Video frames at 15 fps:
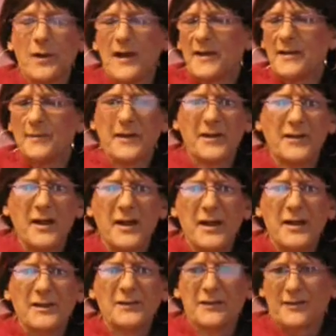Why can they
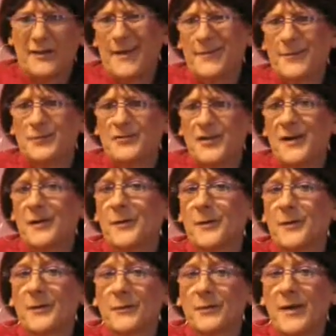decide their gender,
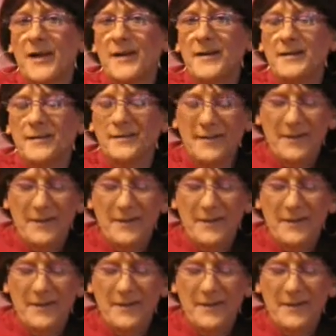right?